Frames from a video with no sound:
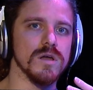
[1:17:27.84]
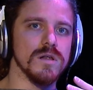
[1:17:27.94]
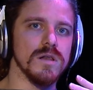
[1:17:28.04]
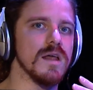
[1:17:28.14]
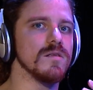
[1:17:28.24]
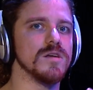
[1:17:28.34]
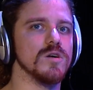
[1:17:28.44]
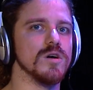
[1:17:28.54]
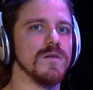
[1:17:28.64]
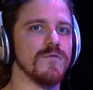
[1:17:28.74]
not only
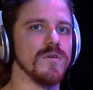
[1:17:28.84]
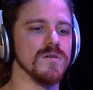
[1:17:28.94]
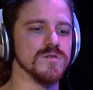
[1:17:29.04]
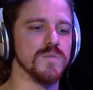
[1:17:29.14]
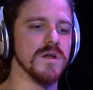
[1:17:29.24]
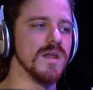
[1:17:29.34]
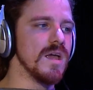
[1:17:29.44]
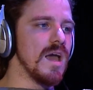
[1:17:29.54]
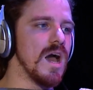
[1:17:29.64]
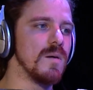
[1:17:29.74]
good it feels, but
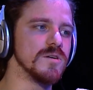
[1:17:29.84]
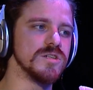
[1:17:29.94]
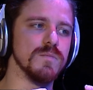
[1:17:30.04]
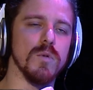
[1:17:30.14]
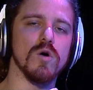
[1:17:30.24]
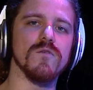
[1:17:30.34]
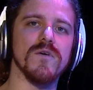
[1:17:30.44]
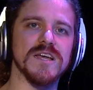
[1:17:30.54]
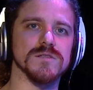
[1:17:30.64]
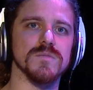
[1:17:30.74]
how much it
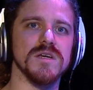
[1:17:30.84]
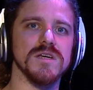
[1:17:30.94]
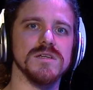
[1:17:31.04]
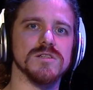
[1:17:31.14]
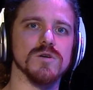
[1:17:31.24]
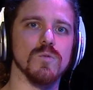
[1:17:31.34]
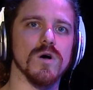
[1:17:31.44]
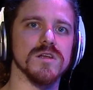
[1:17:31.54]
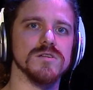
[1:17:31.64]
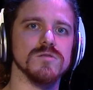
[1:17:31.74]
motivates me to
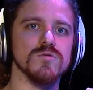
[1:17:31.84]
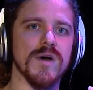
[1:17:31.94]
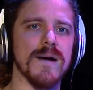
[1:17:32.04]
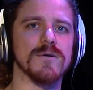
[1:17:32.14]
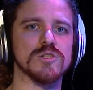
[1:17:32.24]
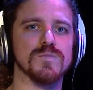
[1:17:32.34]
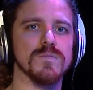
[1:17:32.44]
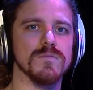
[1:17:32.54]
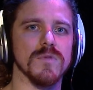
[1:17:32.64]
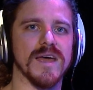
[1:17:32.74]
want to do that much,
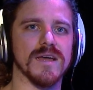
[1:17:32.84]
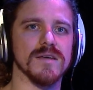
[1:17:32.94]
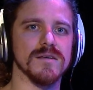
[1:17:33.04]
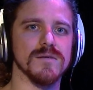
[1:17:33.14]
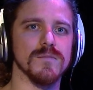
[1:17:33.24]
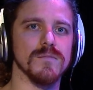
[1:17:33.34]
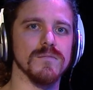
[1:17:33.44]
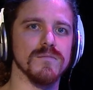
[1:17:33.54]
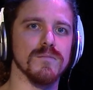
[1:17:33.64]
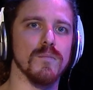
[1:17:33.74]
like,
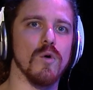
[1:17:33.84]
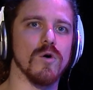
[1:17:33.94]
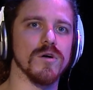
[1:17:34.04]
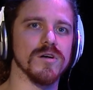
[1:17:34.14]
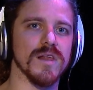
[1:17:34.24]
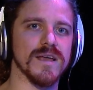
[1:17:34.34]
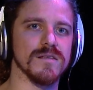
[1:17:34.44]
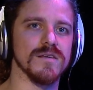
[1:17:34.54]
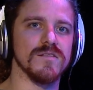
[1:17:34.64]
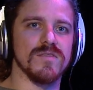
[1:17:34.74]
more, like,
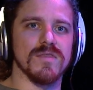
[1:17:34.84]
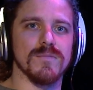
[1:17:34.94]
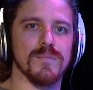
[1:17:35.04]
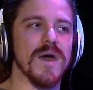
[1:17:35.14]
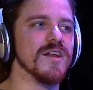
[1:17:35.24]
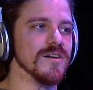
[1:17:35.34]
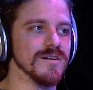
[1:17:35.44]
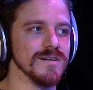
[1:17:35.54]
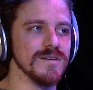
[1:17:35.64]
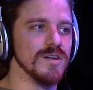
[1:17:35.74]
better,
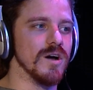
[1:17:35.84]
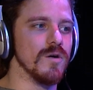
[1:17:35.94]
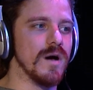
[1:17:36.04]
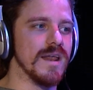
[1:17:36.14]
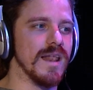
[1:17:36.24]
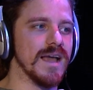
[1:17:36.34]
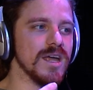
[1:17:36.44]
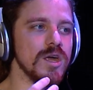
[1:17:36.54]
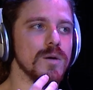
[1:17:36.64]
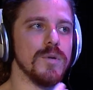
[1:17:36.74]
you know? And, like,
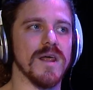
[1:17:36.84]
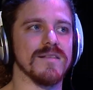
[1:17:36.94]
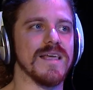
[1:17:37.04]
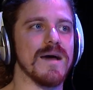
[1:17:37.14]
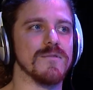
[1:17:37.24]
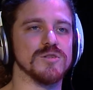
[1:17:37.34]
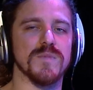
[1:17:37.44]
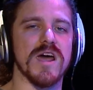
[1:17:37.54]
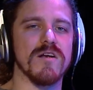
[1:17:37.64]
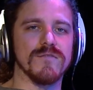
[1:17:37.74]
put out that much
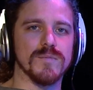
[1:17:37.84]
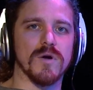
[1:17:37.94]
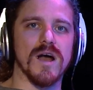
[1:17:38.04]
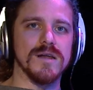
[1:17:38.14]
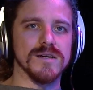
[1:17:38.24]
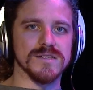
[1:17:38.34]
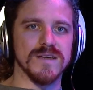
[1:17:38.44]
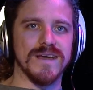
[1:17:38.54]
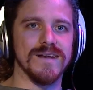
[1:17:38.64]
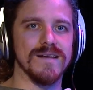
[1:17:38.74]
better of a product
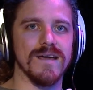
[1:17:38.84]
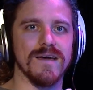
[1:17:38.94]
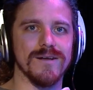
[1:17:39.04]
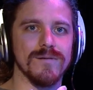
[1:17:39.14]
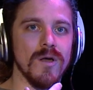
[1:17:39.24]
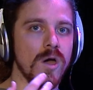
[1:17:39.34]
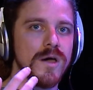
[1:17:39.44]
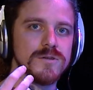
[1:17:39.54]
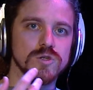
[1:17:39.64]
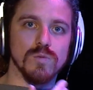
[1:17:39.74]
and
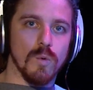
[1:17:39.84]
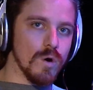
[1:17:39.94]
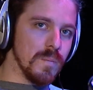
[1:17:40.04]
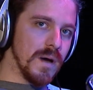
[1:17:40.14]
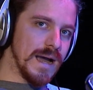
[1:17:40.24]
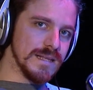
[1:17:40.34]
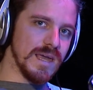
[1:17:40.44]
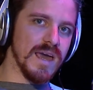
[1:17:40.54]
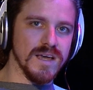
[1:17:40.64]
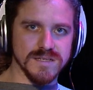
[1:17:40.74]
do more
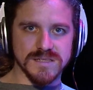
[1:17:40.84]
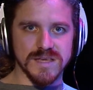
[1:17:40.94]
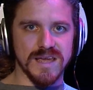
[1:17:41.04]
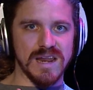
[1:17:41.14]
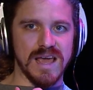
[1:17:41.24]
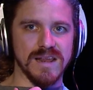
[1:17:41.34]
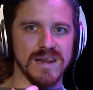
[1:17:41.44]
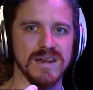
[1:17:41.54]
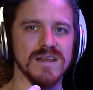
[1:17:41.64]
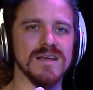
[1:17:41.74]
podcasts
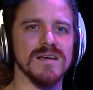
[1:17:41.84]
and